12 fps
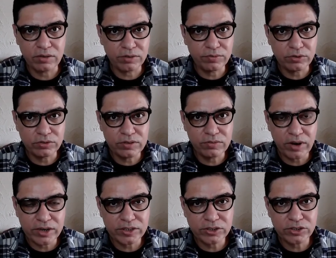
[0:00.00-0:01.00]
If you see
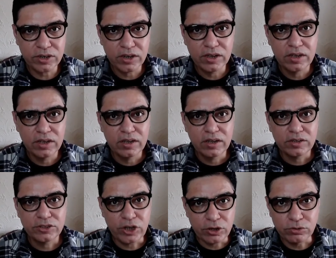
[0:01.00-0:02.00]
whitish
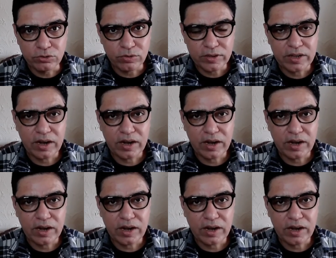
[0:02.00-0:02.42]
shadows over there,